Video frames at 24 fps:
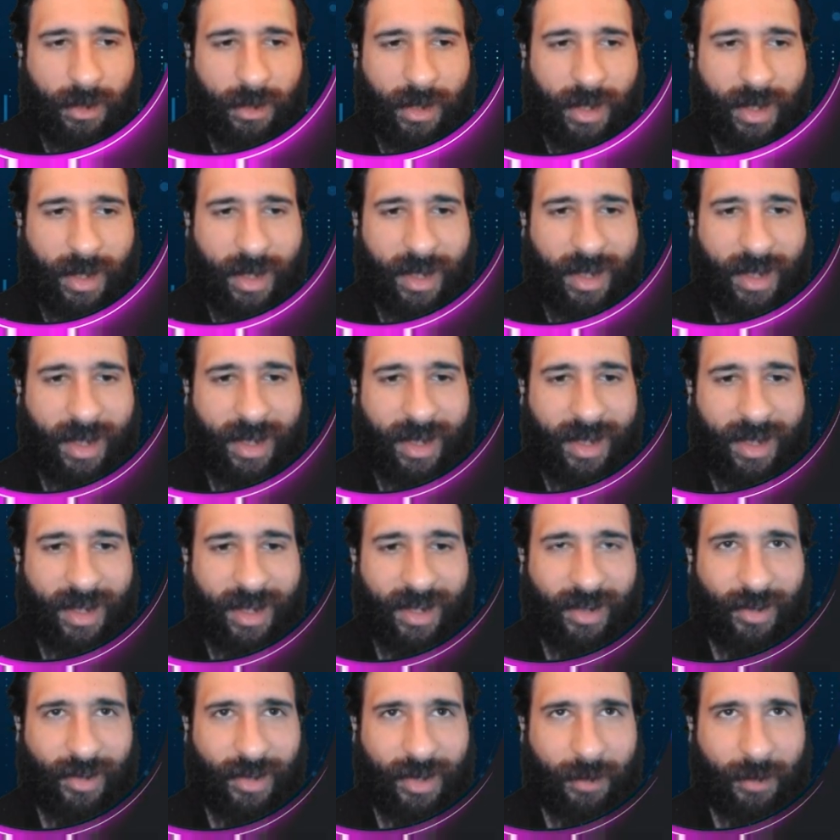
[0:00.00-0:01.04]
Hey,
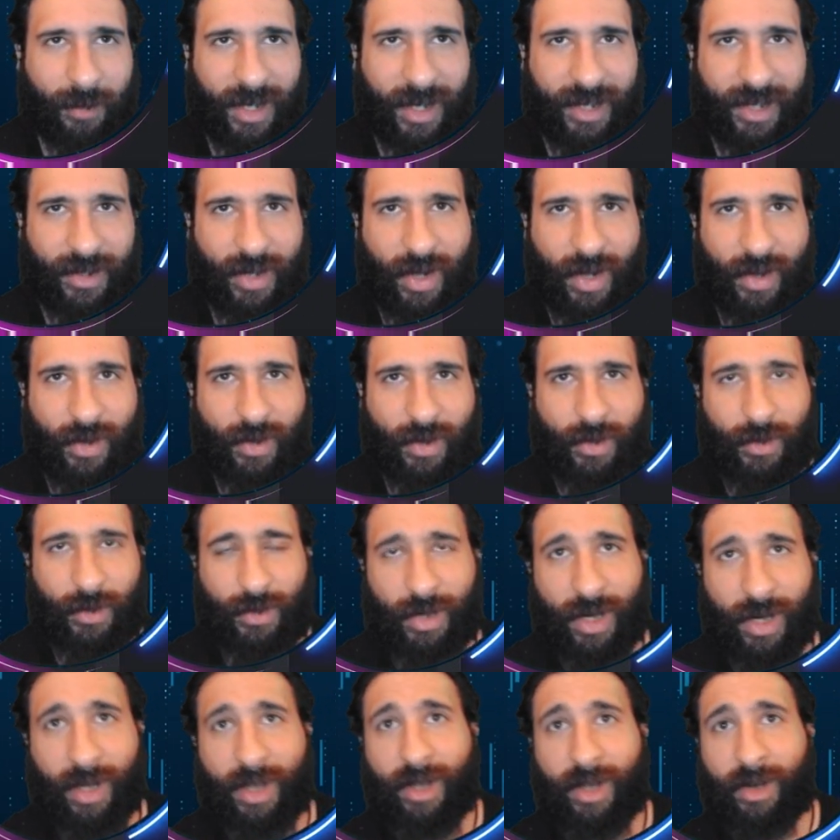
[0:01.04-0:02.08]
look at my Doge.
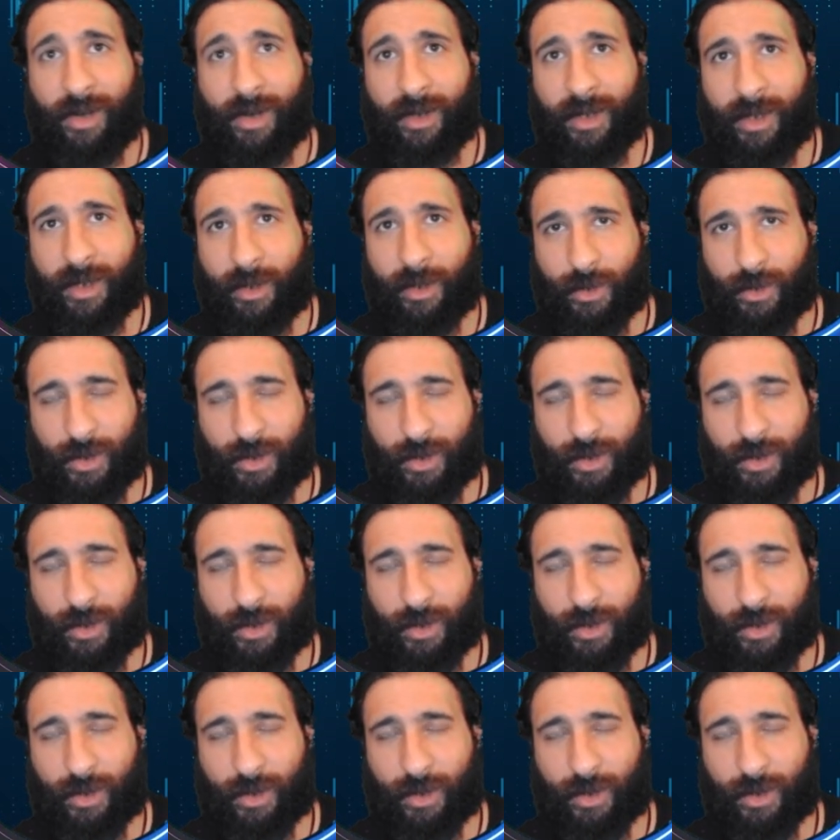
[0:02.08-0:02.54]
Look at those